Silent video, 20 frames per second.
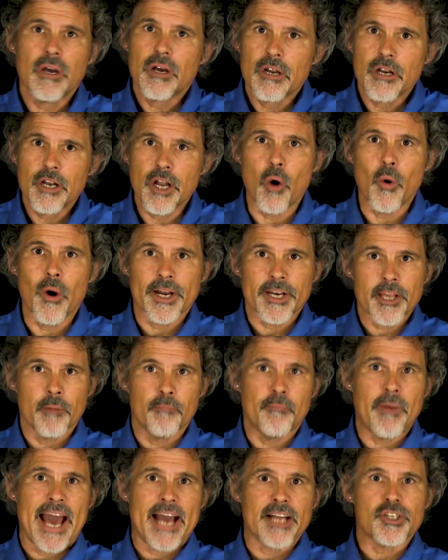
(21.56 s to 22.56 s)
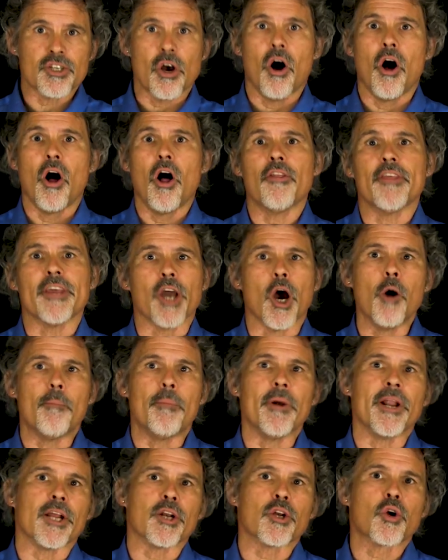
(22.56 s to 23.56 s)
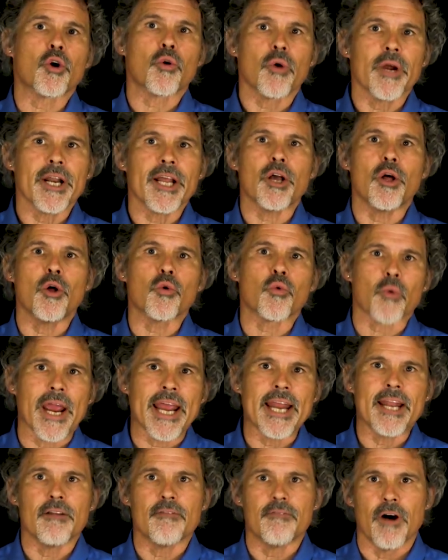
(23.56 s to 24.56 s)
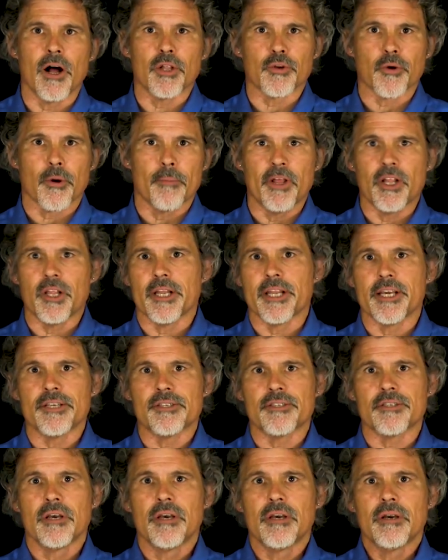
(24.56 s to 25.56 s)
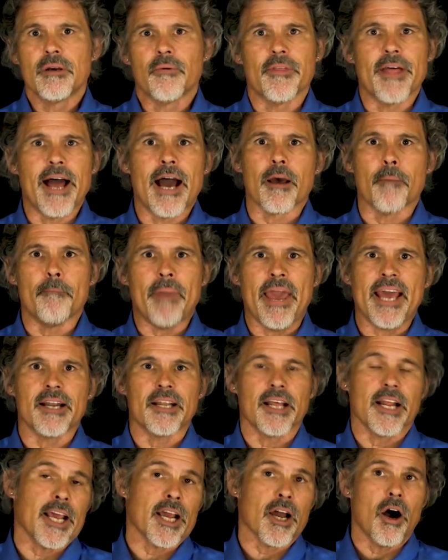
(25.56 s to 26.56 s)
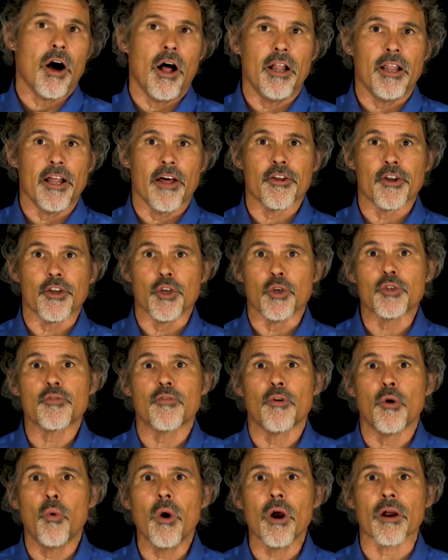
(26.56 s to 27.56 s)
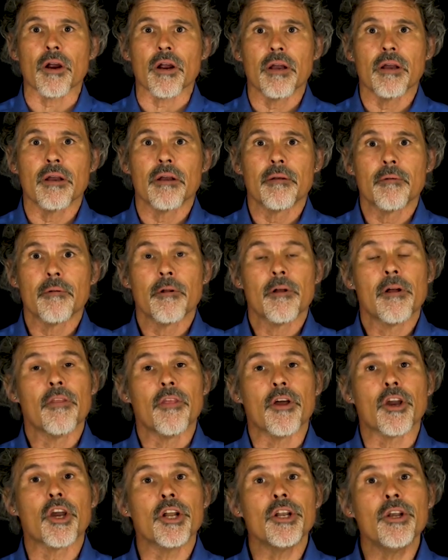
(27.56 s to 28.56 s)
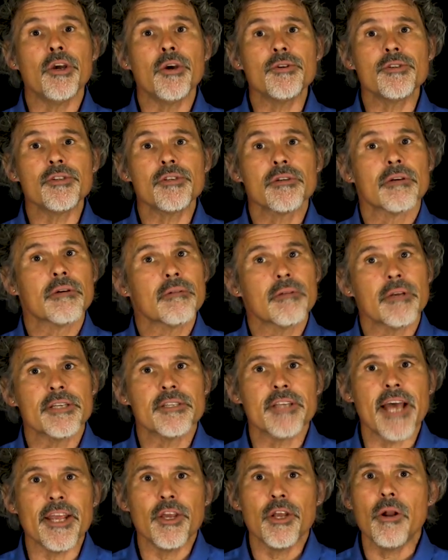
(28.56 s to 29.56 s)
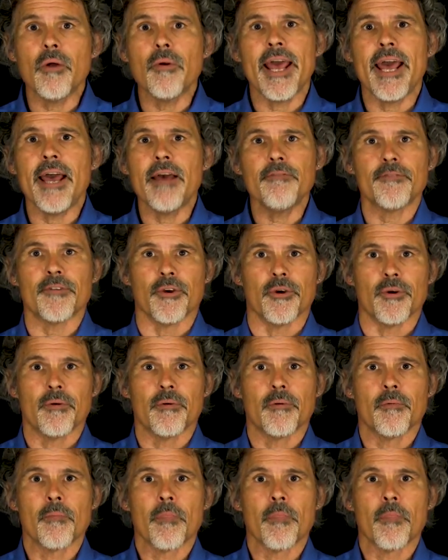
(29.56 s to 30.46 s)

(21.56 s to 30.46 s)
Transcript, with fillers: No one can patch all the open and critical rated vulnerabilities without abandoning all other useful work. The good news is that you don't have to.